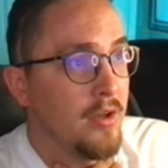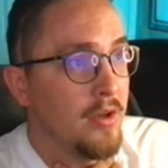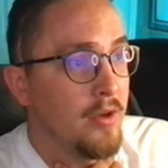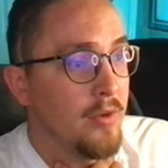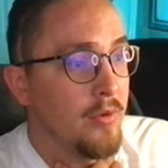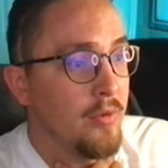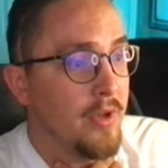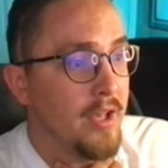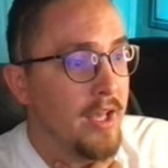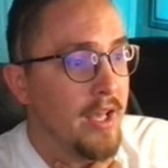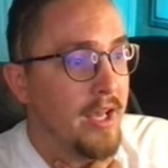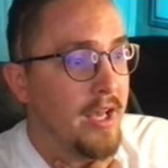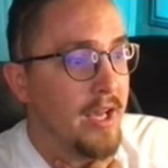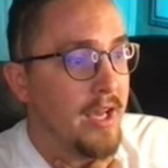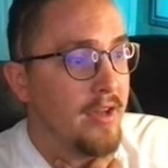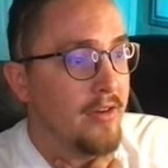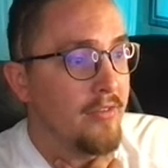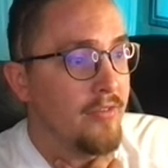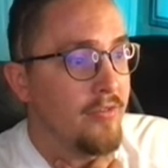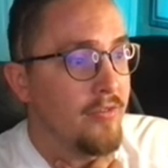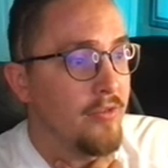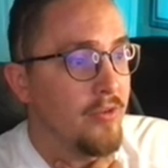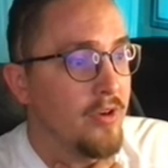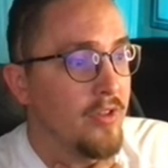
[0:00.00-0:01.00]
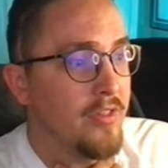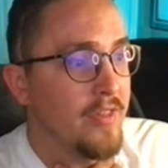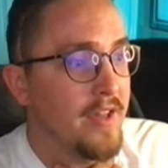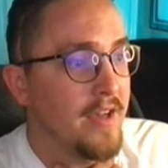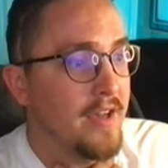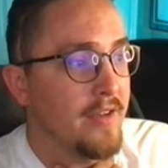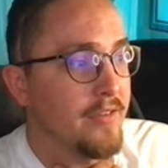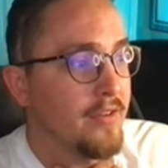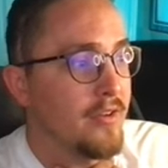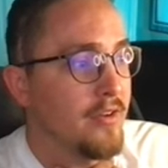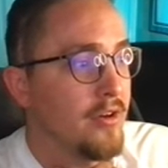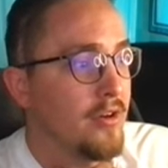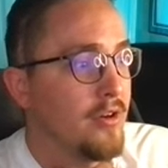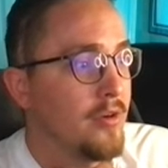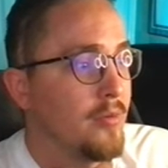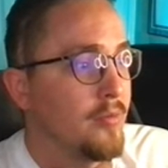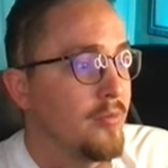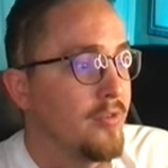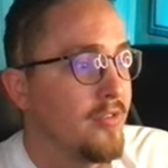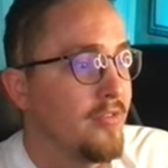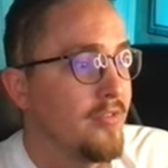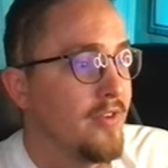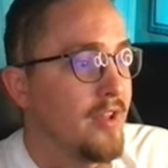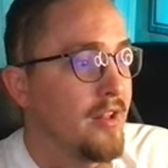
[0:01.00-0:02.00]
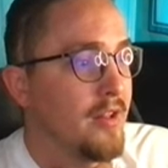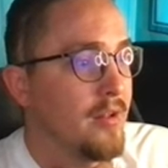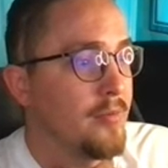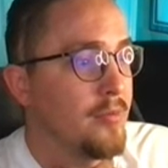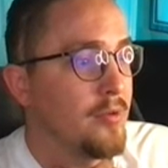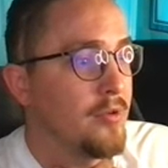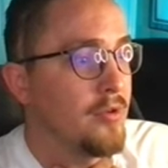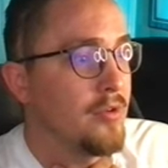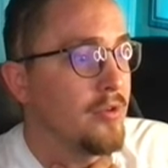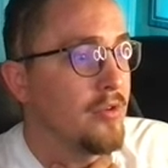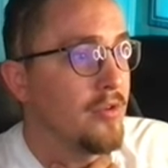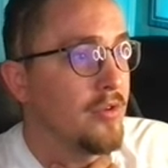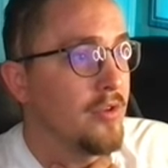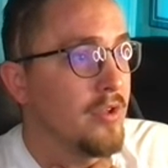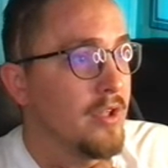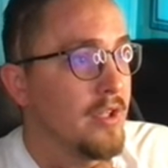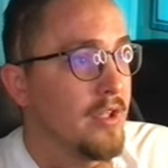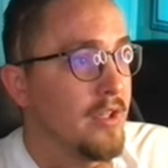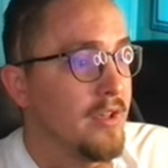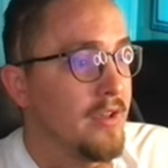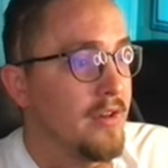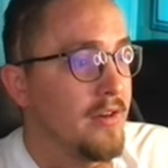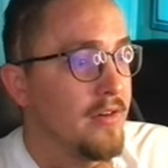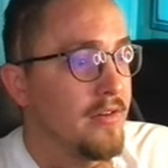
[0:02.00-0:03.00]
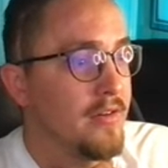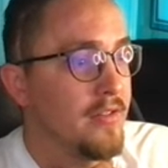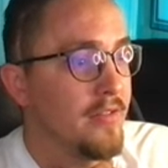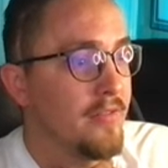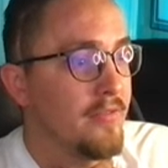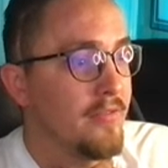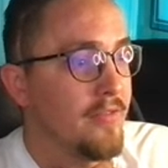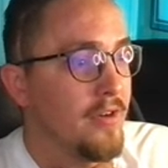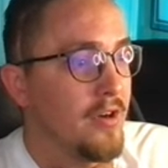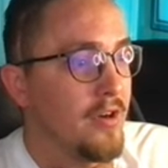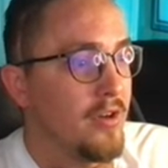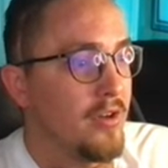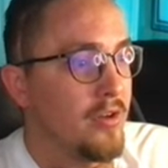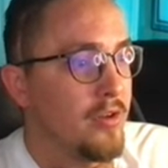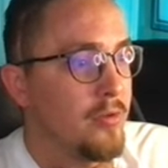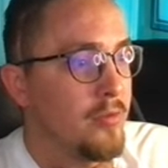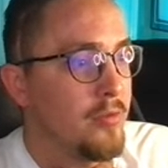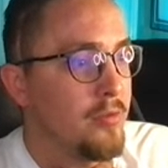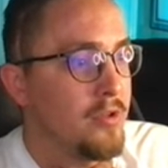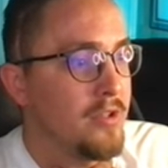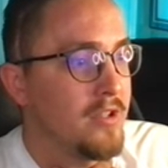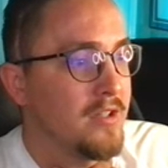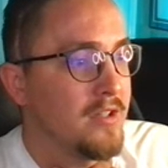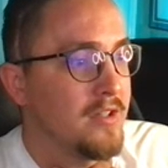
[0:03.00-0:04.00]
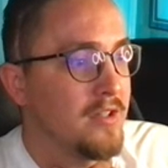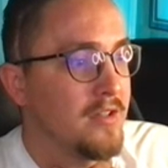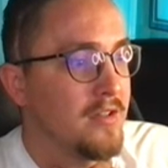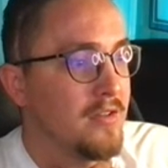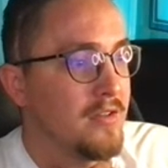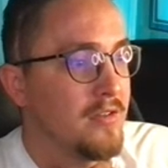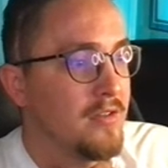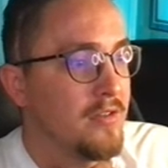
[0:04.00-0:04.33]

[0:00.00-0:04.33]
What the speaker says: we had 4,000 homes available. Here's the volume we did.